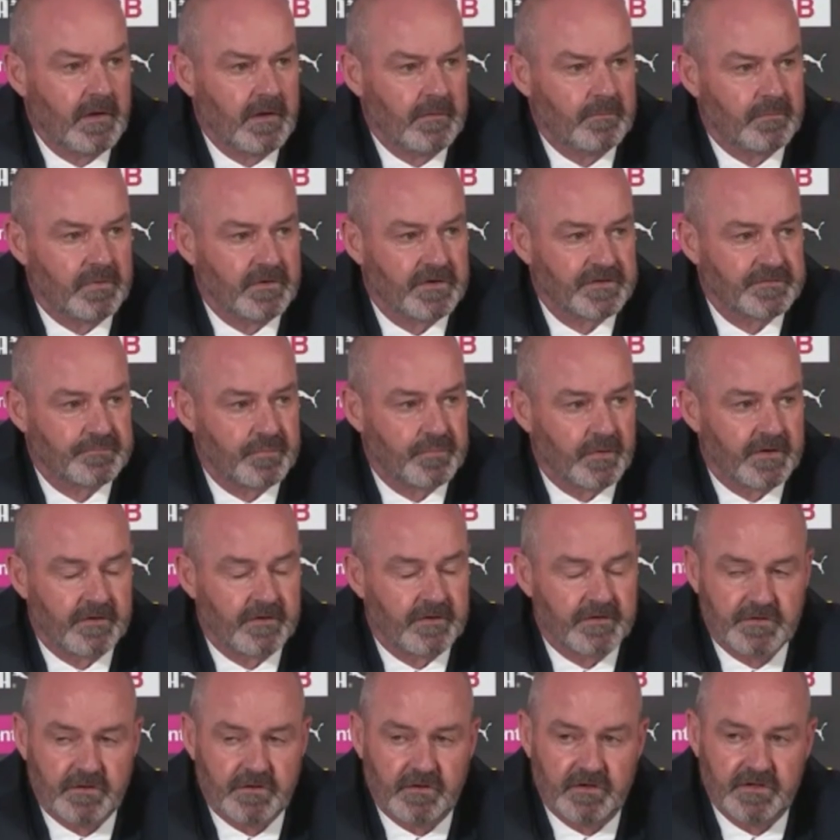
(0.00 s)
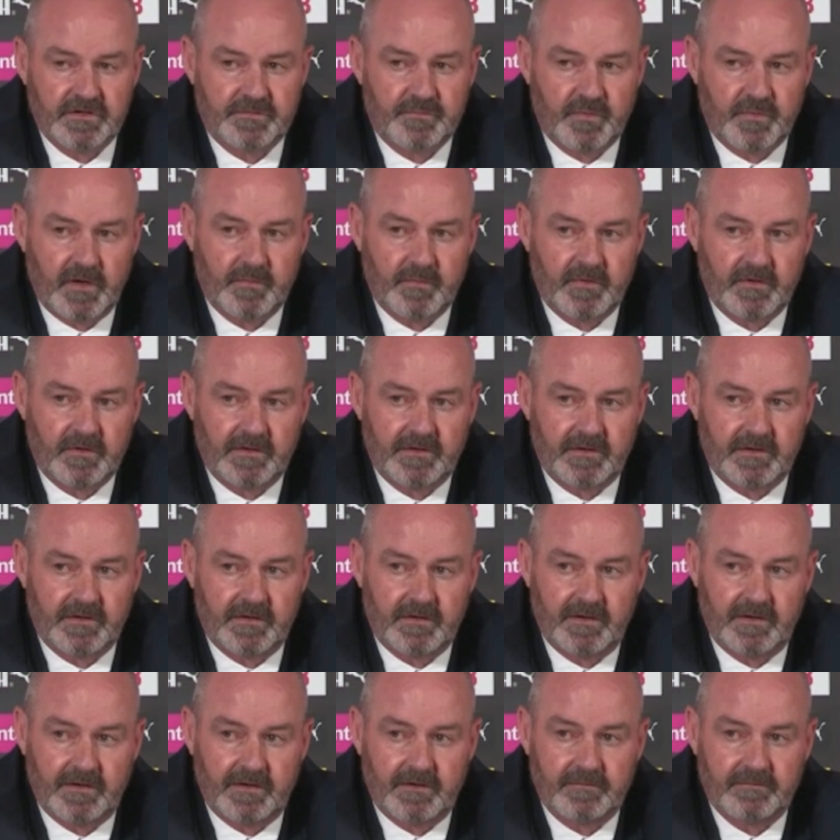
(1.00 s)
players playing in the Scottish Premier League,
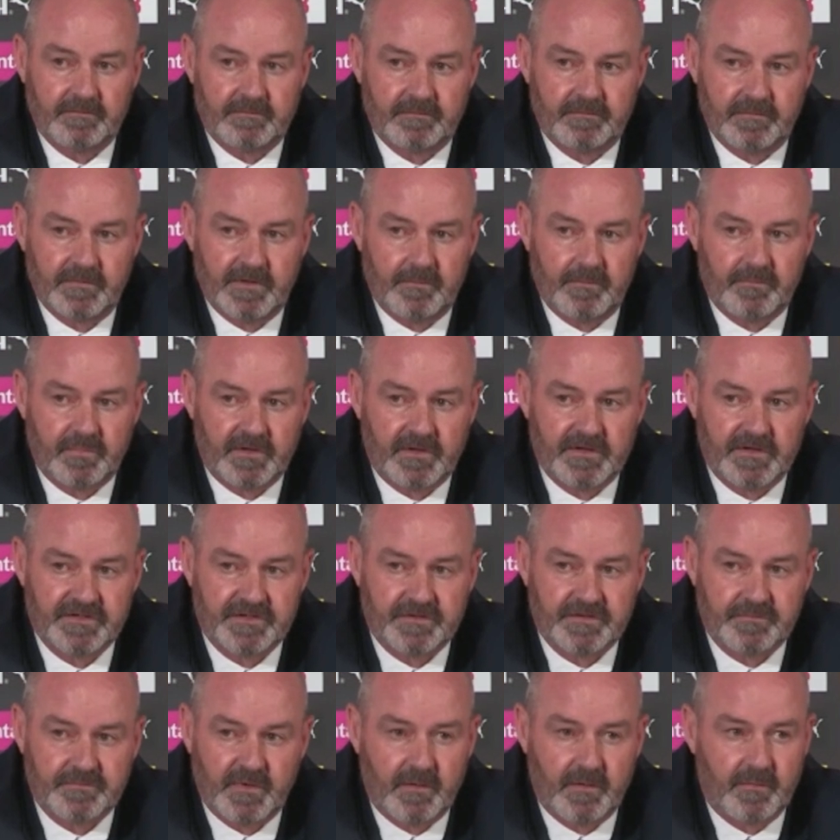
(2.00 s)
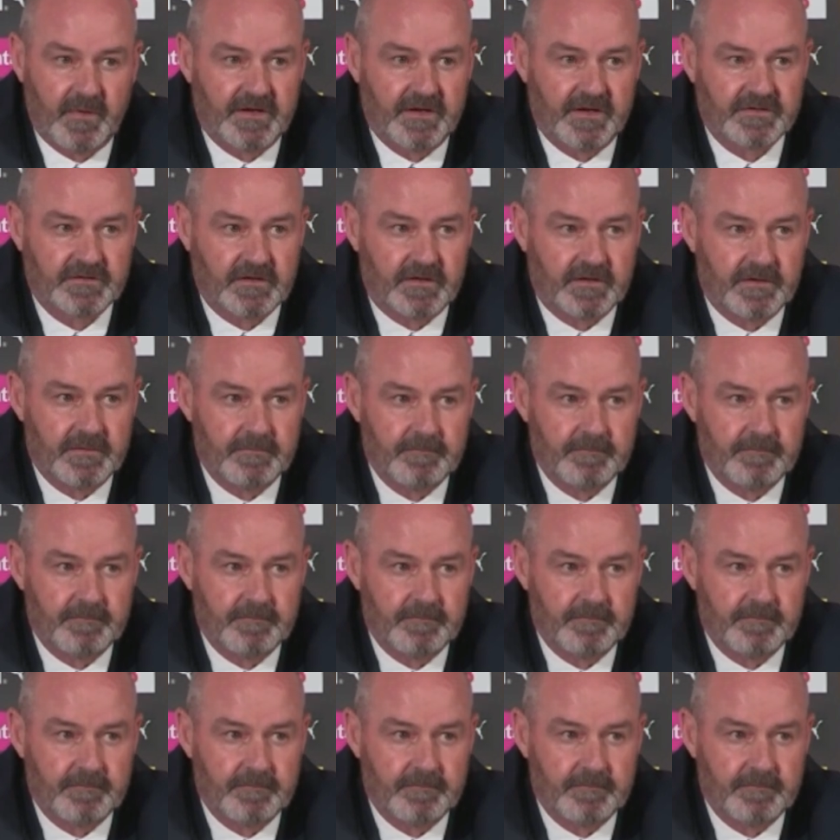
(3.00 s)
and that pleases me immensely.